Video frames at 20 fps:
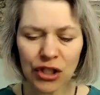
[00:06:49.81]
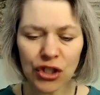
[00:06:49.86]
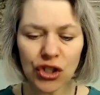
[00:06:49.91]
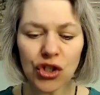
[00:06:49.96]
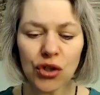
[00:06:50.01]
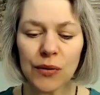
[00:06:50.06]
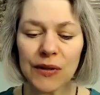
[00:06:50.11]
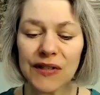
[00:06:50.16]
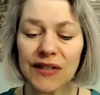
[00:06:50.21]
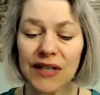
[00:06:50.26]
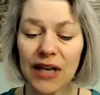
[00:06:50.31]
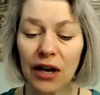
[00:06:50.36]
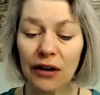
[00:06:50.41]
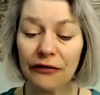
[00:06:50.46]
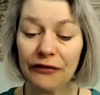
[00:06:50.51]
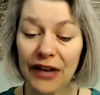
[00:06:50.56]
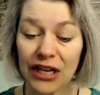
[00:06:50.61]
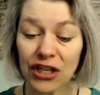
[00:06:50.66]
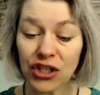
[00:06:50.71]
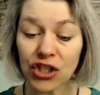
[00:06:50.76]
to a
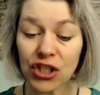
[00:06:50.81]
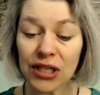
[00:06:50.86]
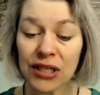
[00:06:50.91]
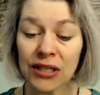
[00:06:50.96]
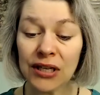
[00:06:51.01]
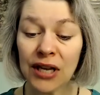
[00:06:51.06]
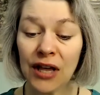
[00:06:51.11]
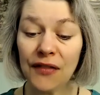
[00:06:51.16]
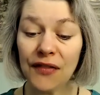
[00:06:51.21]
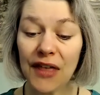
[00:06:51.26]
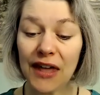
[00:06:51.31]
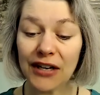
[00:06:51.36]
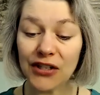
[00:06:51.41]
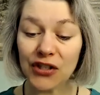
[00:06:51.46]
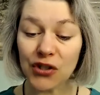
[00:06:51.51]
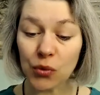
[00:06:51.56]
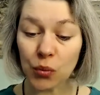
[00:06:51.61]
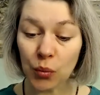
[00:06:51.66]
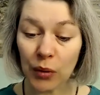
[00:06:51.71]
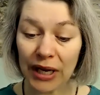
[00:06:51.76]
salvation that
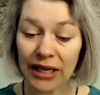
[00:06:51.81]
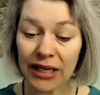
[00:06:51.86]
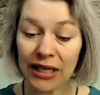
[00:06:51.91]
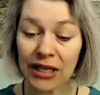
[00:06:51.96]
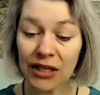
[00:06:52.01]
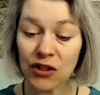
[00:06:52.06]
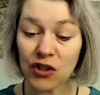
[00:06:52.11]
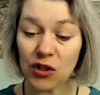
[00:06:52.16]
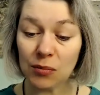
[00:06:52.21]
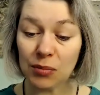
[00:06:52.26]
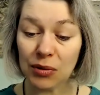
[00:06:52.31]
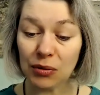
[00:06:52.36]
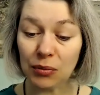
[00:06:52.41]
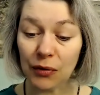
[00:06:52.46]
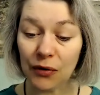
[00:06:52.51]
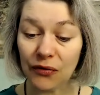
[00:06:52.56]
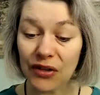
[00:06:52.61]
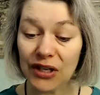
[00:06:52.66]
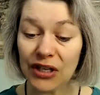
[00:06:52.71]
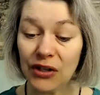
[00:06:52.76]
is ready to be
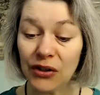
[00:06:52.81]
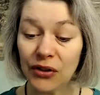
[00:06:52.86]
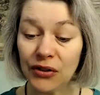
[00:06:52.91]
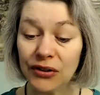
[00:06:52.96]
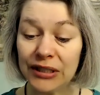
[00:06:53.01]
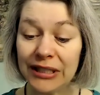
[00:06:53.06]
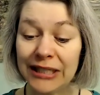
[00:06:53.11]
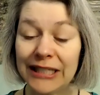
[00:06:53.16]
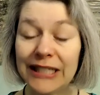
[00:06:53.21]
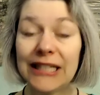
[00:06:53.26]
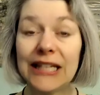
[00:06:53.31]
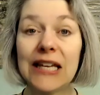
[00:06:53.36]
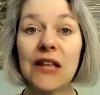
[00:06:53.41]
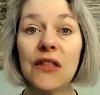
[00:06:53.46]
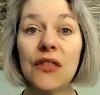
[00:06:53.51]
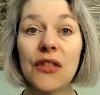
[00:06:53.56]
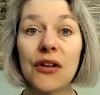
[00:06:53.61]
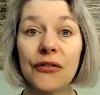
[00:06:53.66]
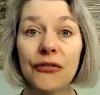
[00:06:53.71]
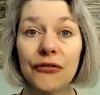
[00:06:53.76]
revealed
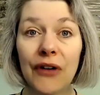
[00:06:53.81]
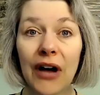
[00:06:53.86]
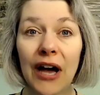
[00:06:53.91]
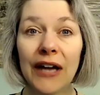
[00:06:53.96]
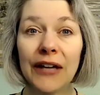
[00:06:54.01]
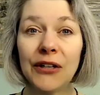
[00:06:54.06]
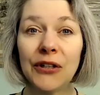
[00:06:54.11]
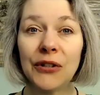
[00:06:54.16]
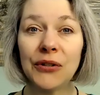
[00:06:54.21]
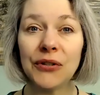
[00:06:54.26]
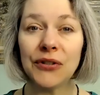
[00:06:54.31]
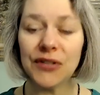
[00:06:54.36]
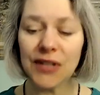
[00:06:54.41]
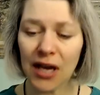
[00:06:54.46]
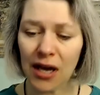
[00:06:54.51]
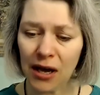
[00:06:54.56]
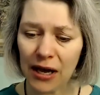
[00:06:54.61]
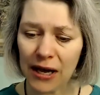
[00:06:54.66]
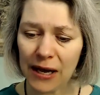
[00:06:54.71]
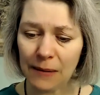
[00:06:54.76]
in the final
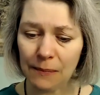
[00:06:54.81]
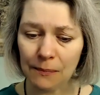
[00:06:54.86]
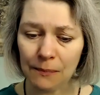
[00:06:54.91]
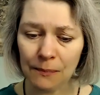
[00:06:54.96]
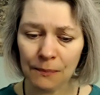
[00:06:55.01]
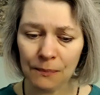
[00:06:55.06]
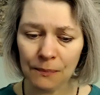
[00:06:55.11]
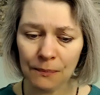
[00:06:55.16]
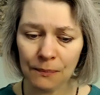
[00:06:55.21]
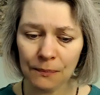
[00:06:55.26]
time.